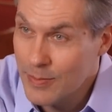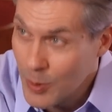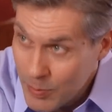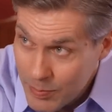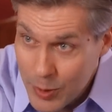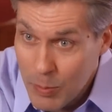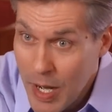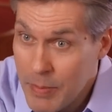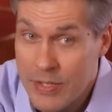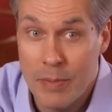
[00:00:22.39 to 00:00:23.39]
No
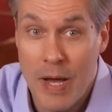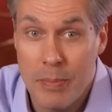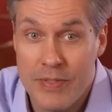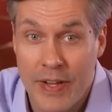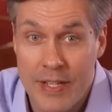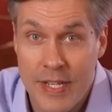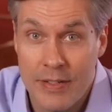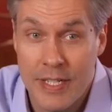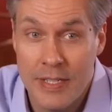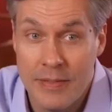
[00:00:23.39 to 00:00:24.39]
mamas and the papas fans
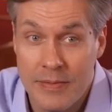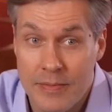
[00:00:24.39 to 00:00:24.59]
out there?